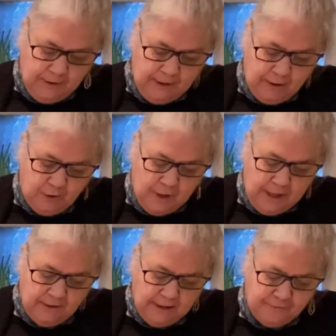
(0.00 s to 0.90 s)
They're
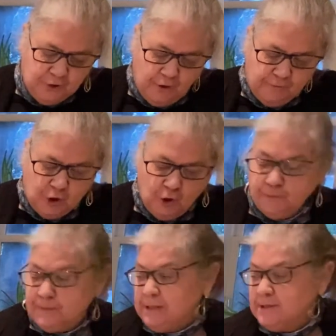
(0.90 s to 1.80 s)
great leftover
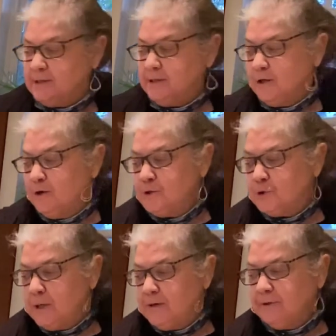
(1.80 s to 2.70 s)
cold pizza, you know, is
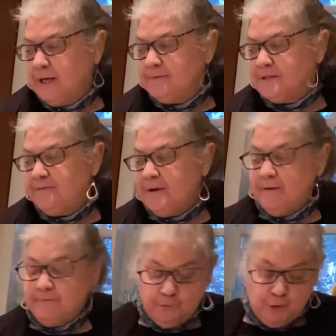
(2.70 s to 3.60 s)
one of life's
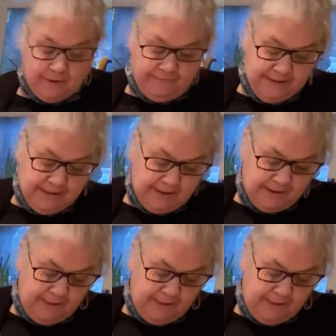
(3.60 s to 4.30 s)
favorite breakfasts.